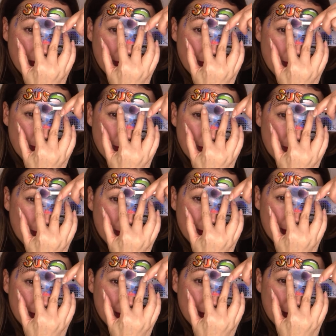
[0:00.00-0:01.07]

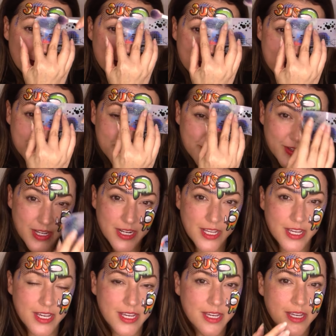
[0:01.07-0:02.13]
cool
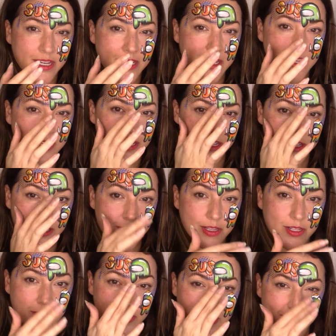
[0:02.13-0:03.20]
graffiti
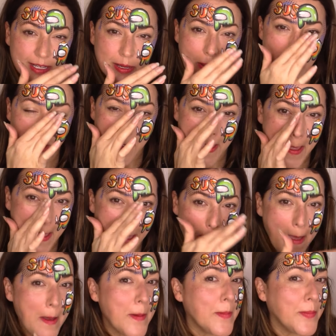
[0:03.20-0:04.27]
look.
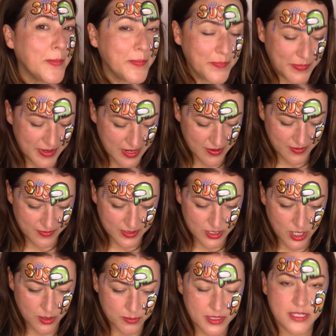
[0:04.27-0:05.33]
Now I have
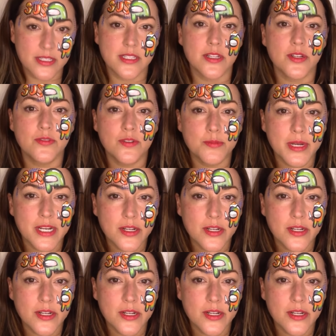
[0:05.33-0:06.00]
star blends all over my